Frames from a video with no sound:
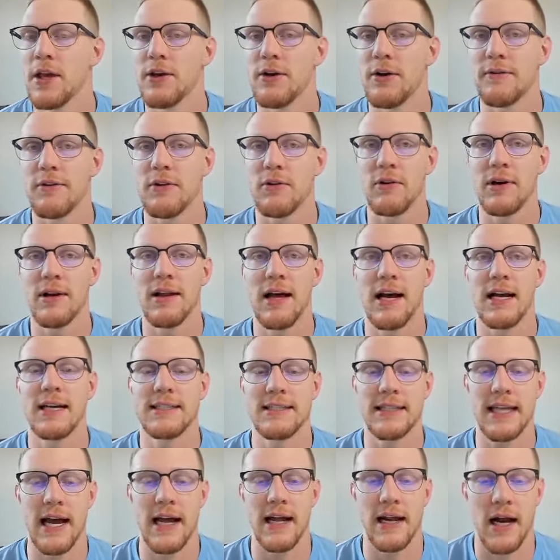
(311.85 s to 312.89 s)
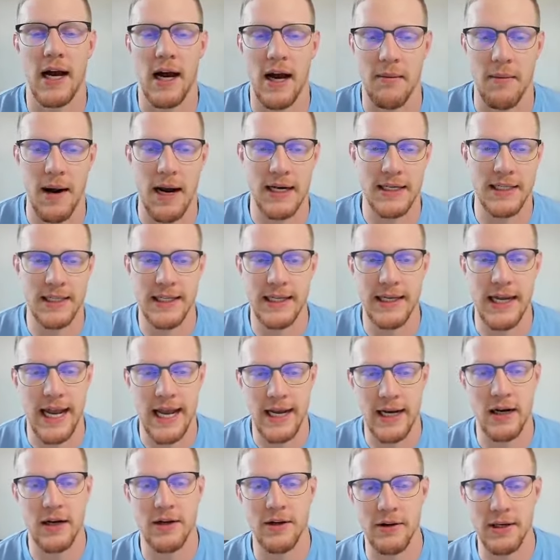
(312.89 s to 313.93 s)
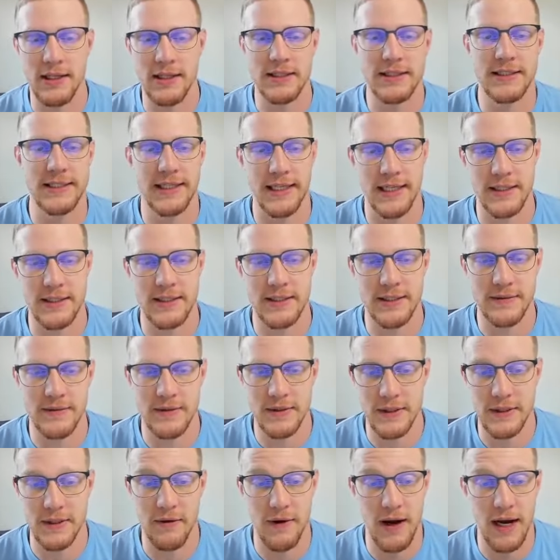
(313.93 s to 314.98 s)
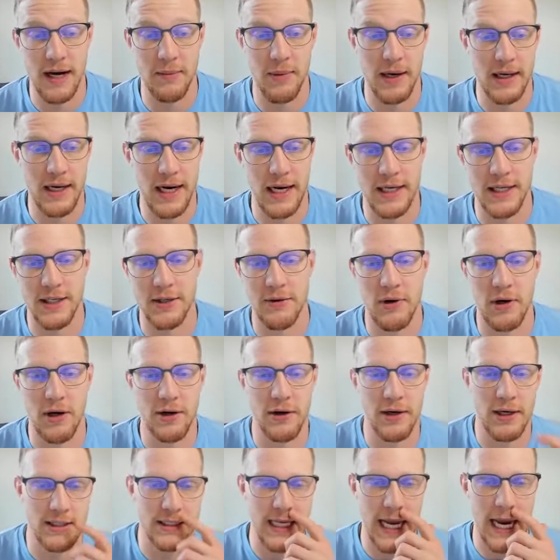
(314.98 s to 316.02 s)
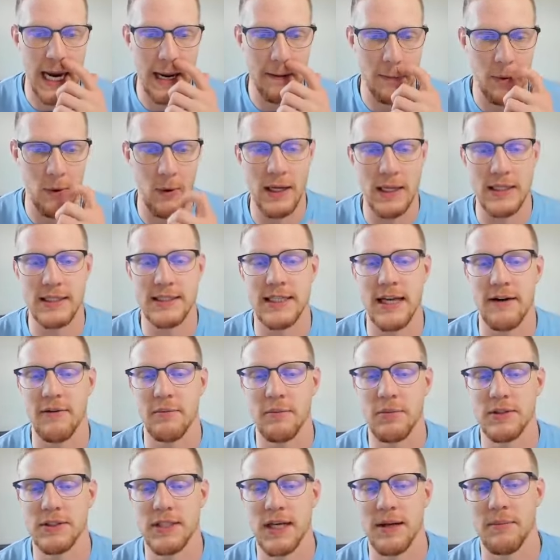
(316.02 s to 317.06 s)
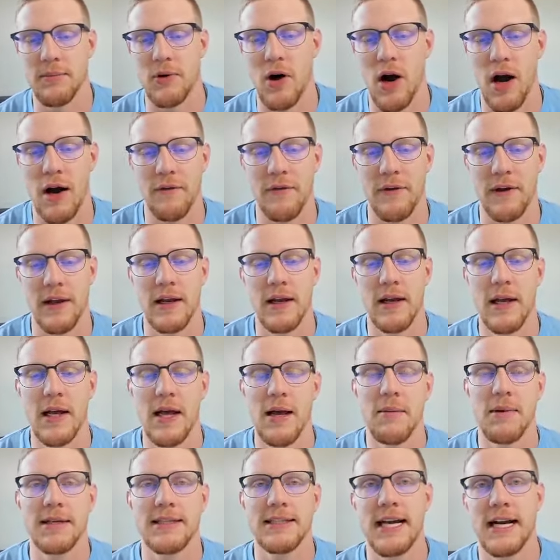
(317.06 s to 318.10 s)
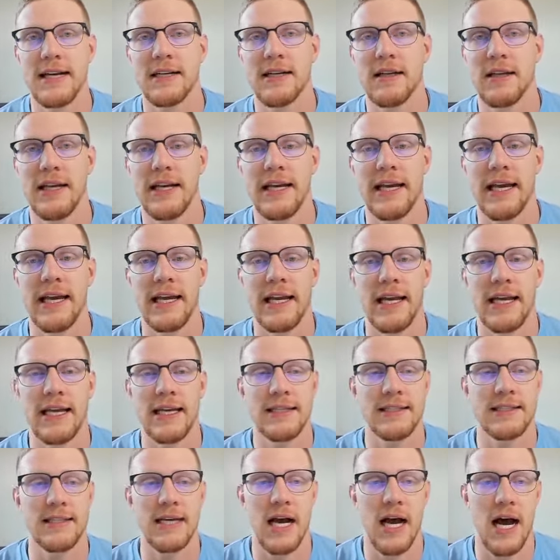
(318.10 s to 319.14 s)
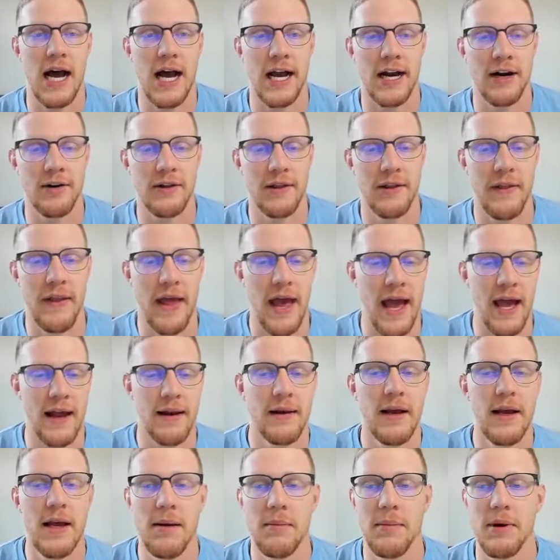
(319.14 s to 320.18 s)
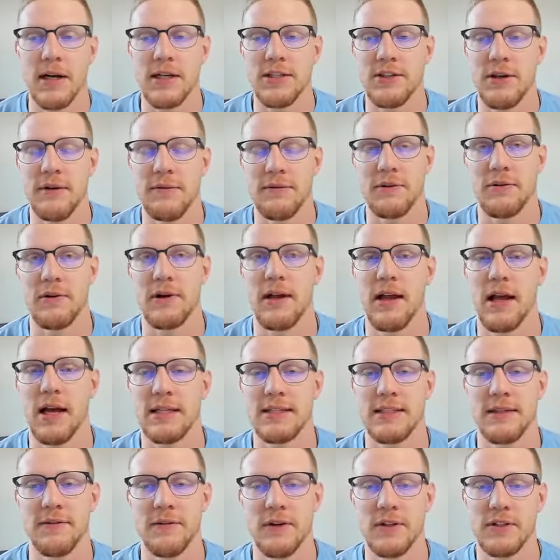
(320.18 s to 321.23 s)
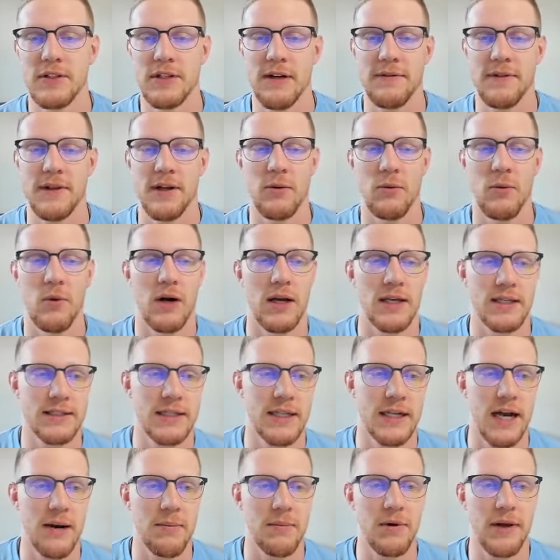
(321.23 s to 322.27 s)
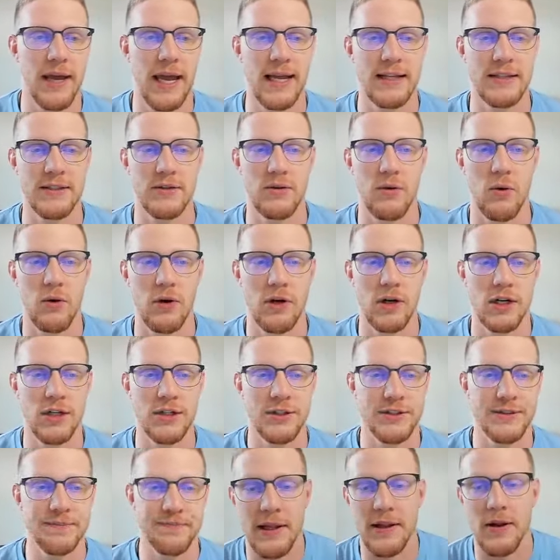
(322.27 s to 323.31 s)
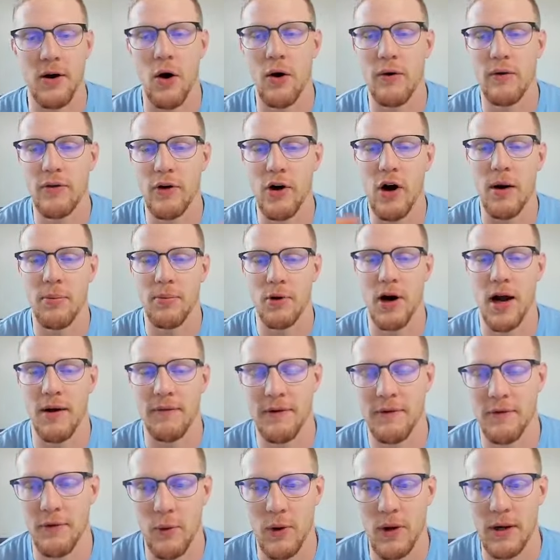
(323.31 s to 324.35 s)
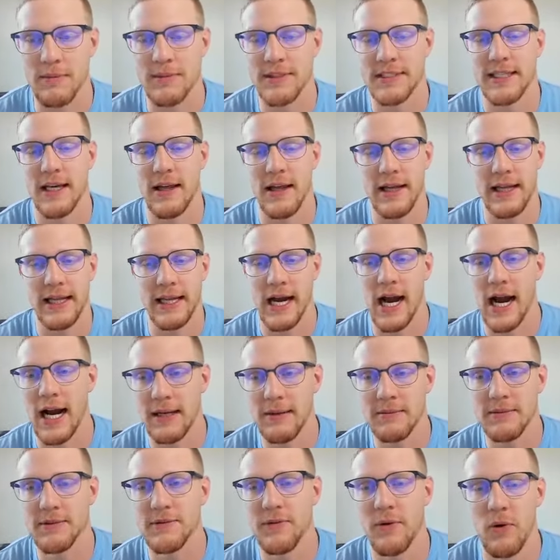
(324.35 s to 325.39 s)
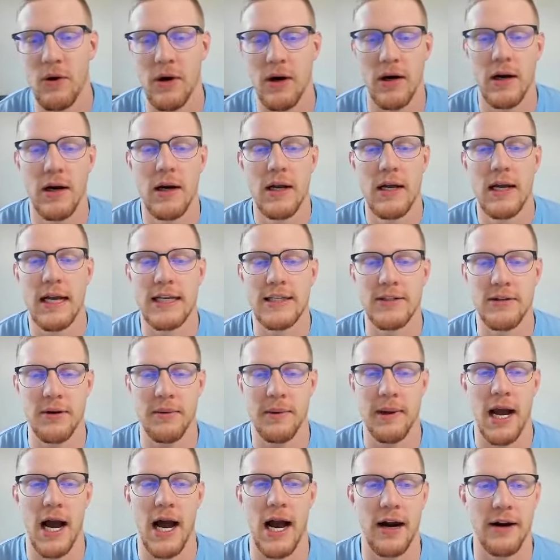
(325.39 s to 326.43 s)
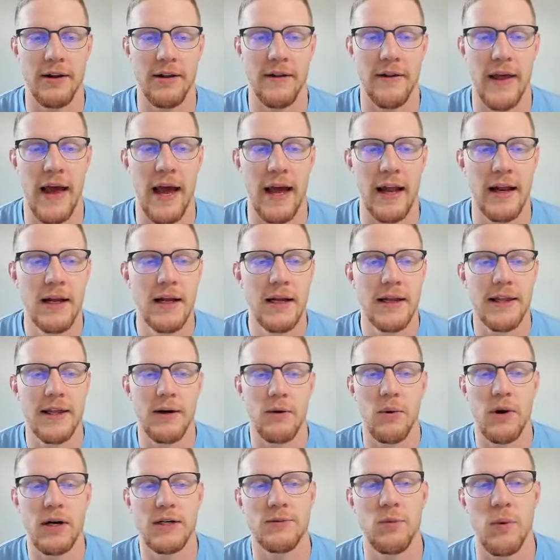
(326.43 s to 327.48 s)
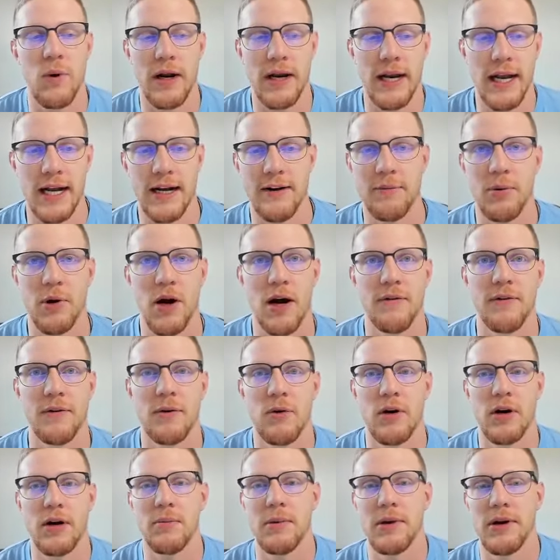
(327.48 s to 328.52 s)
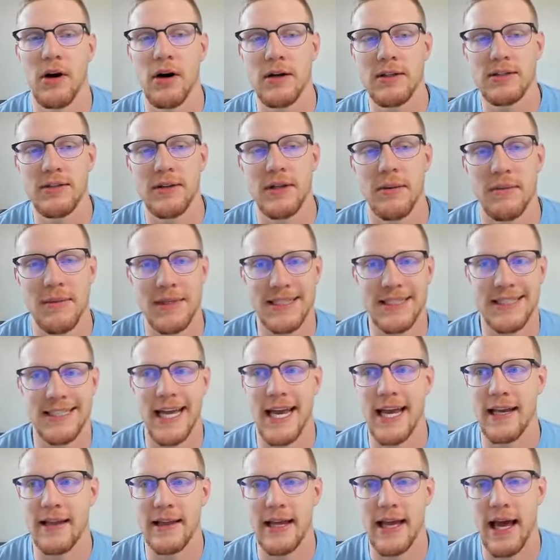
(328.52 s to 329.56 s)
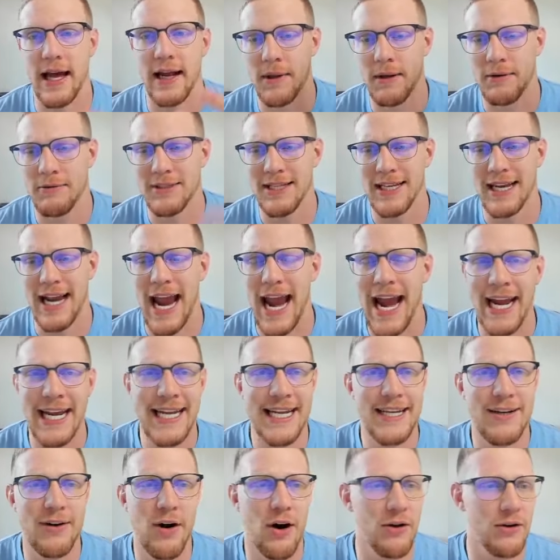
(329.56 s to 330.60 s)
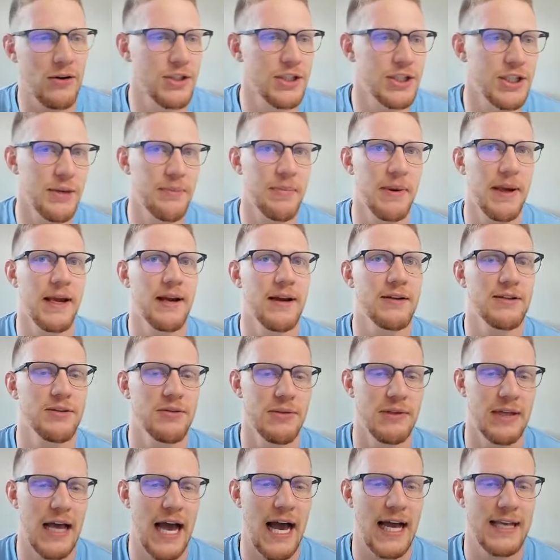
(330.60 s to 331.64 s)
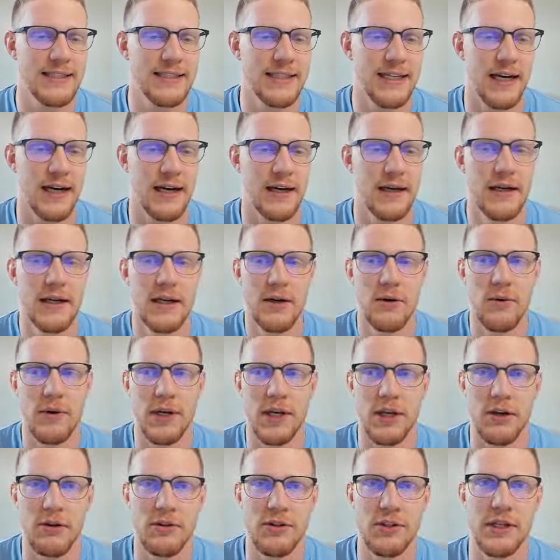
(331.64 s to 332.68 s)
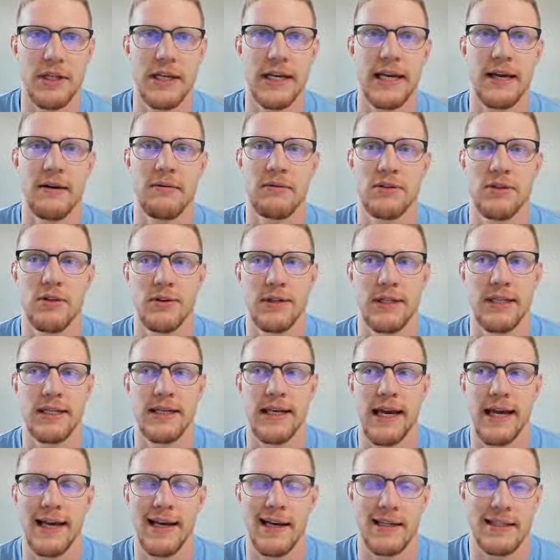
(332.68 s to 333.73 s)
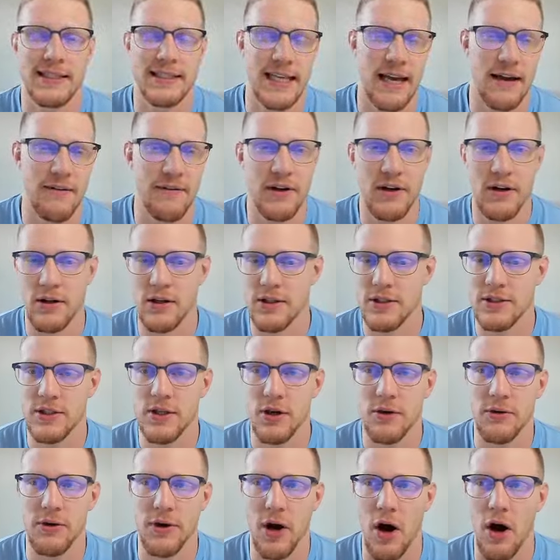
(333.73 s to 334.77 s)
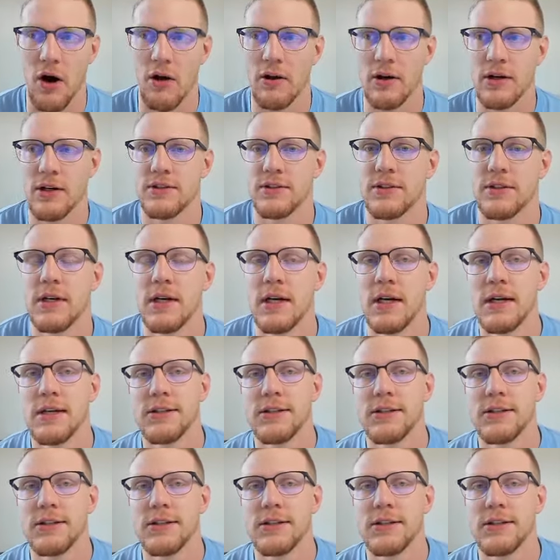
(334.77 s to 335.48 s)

You have to realize that um, I did 806 divided by 9,200. It's 8.7% profit, but technically it is higher than that because you have to realize that first off, there was a couple canceled orders and the overall profit for what I'm selling the items for is gonna be higher than that there was one negative profit order, but also the mistake that it was like $80 shipping to Alaska when usually it was only uh, seven or so dollars.